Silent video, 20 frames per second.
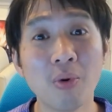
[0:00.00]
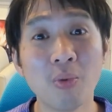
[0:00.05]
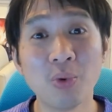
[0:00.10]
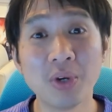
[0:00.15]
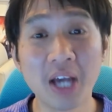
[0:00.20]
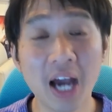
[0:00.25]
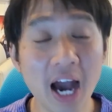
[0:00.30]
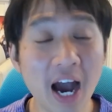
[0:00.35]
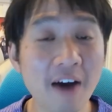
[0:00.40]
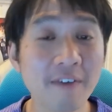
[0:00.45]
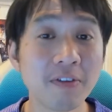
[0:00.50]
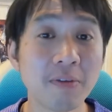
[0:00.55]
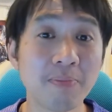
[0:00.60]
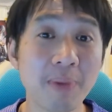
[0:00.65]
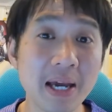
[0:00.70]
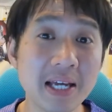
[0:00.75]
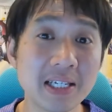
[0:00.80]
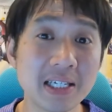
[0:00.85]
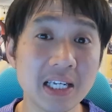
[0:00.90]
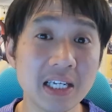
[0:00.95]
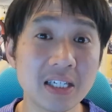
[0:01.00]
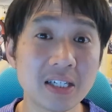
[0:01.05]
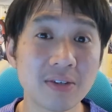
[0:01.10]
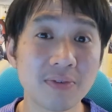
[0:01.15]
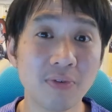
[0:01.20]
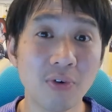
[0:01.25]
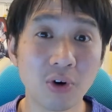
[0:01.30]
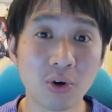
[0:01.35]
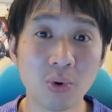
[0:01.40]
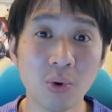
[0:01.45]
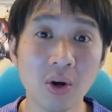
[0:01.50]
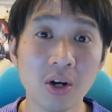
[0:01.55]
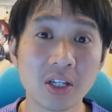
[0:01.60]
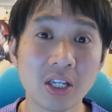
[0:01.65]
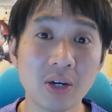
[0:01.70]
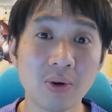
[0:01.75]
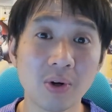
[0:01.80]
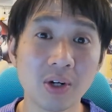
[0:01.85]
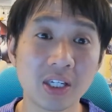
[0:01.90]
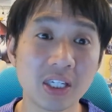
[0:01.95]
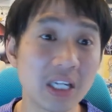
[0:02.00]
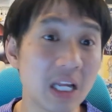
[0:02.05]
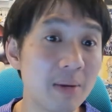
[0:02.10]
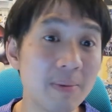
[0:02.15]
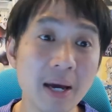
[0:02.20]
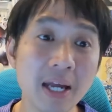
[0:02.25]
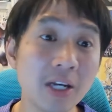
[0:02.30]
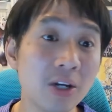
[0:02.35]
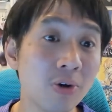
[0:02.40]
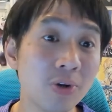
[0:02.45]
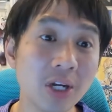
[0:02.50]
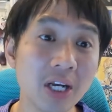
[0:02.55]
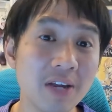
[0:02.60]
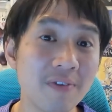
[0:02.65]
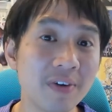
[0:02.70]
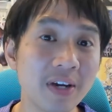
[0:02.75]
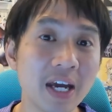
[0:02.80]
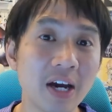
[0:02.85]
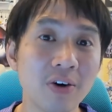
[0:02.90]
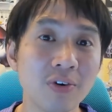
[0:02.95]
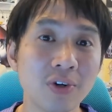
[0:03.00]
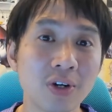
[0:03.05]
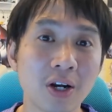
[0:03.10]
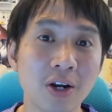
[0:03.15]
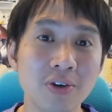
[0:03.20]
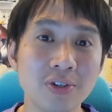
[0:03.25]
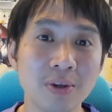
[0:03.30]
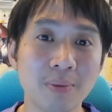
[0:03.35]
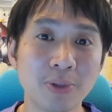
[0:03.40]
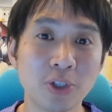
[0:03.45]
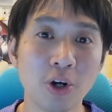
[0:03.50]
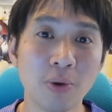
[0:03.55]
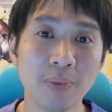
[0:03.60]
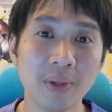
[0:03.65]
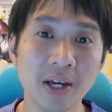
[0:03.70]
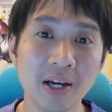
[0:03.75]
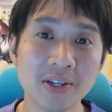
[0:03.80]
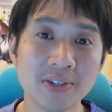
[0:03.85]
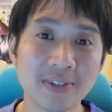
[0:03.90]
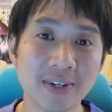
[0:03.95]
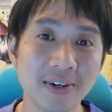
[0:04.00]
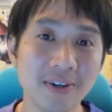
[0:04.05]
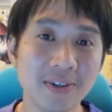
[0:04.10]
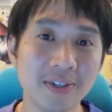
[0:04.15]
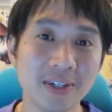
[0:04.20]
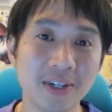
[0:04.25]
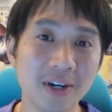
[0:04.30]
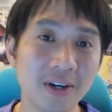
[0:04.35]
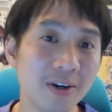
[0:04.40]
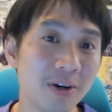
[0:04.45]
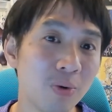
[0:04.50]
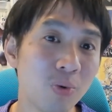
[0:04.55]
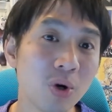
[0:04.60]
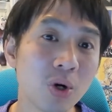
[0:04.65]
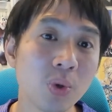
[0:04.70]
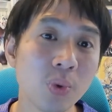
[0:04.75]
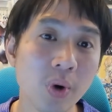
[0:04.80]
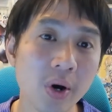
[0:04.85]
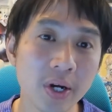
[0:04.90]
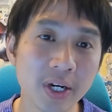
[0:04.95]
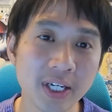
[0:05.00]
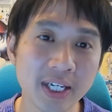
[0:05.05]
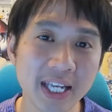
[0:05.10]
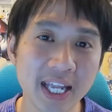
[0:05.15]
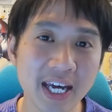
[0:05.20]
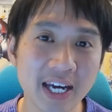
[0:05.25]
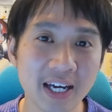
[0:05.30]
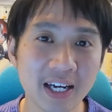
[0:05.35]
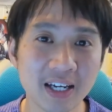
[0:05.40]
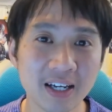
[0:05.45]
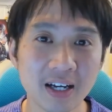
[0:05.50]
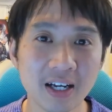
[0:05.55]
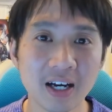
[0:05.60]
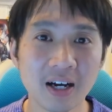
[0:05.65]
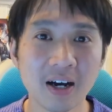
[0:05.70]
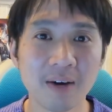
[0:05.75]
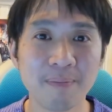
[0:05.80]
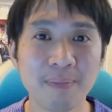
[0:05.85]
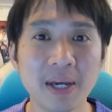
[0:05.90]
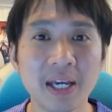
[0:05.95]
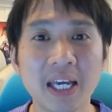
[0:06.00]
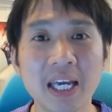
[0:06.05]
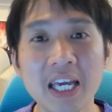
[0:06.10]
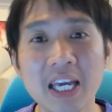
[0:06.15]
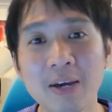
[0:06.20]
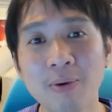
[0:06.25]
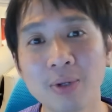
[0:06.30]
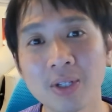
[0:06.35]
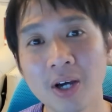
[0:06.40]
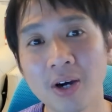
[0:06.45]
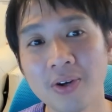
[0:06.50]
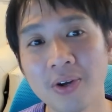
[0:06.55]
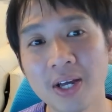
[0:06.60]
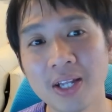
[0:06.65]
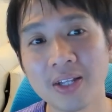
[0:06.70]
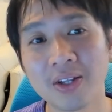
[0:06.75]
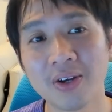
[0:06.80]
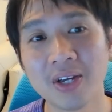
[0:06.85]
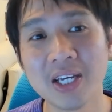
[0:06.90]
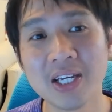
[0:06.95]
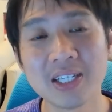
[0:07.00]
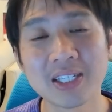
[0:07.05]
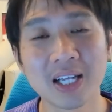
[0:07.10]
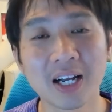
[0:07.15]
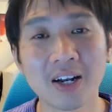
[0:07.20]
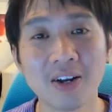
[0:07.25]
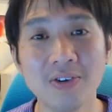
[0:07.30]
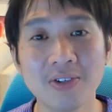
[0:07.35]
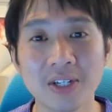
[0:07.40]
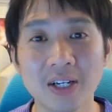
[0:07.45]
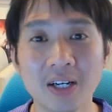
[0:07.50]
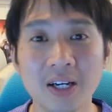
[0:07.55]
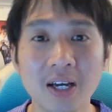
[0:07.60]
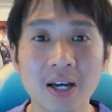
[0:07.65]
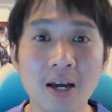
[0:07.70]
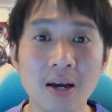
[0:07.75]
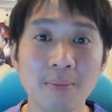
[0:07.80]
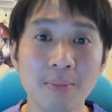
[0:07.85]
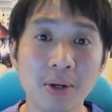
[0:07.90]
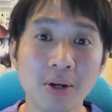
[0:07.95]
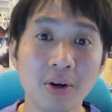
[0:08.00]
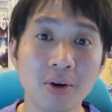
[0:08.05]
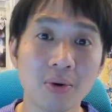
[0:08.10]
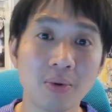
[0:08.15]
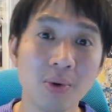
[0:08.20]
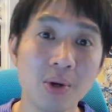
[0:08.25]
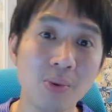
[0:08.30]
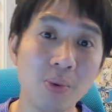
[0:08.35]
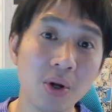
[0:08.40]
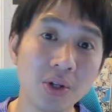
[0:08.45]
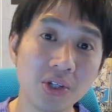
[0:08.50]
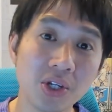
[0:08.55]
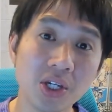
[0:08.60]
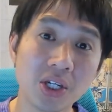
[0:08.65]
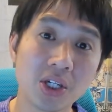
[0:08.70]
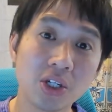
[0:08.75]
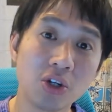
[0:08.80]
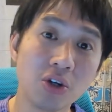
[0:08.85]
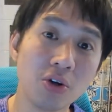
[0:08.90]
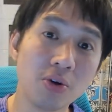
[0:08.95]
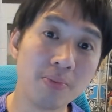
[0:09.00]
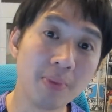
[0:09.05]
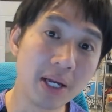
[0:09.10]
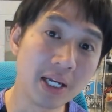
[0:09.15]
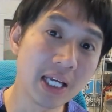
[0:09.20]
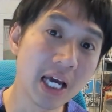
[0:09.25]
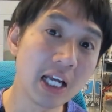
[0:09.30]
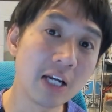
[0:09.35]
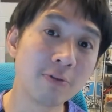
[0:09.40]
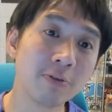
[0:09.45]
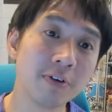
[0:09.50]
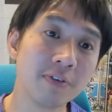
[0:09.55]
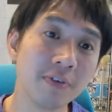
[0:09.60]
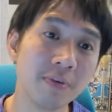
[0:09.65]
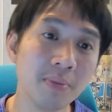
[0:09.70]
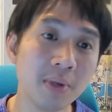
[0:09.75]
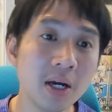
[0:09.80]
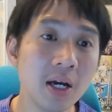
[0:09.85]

We have the basis for a quality team. Endo didn't even get on to close up shop there, so, what go on there? Big E with how to Endo. He is the closer. But look, we wanted to maintain a rhythm.